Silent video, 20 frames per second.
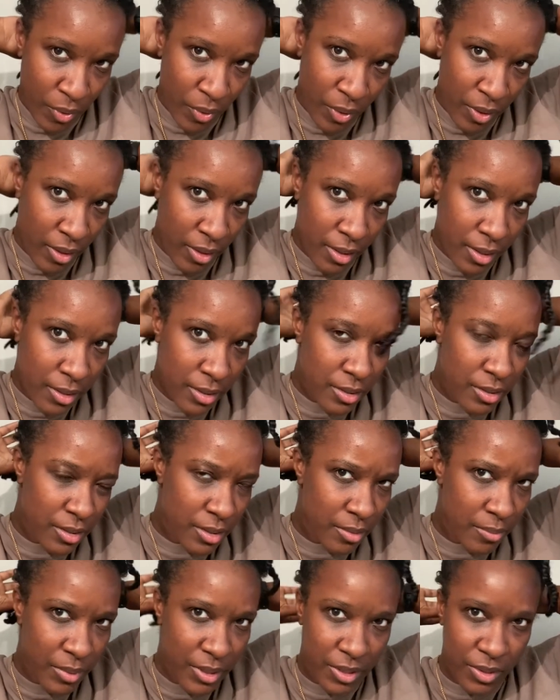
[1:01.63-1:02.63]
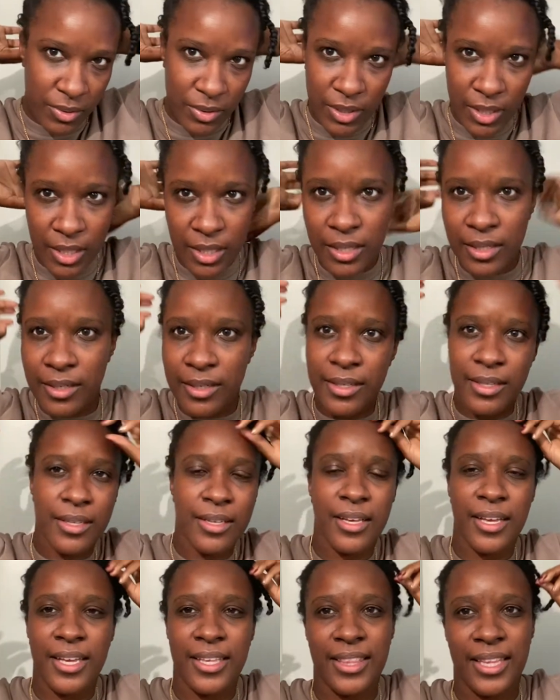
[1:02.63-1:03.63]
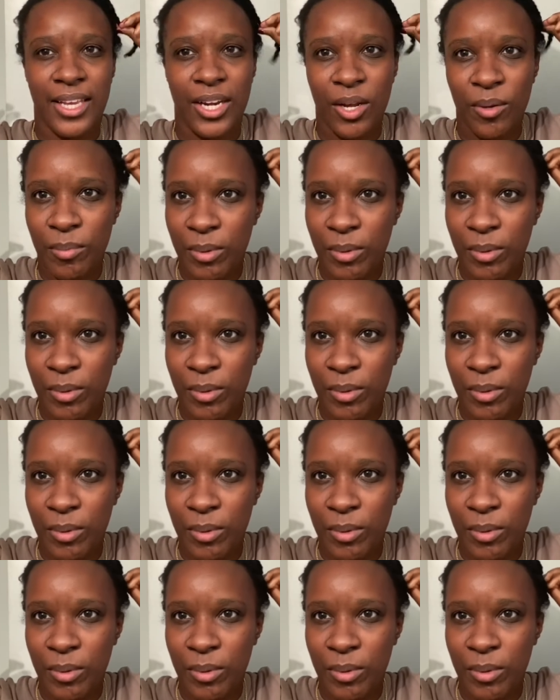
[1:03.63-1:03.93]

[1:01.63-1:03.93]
Actually, let me do that and then I'll be